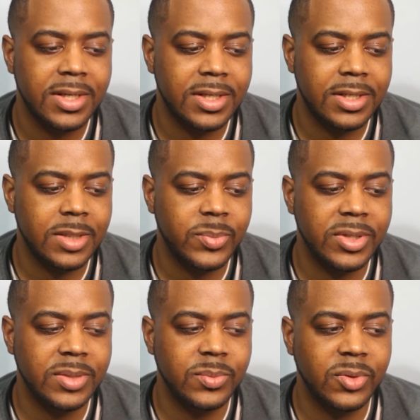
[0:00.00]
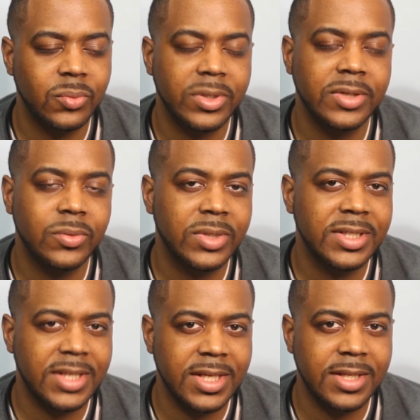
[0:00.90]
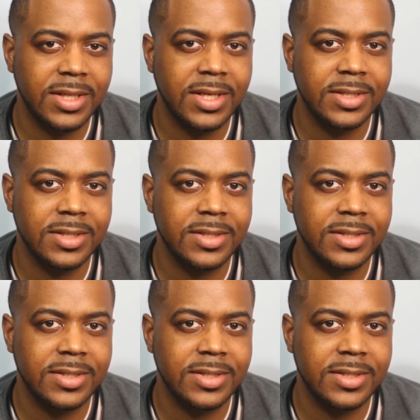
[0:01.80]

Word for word: Uh, but but one one key thing to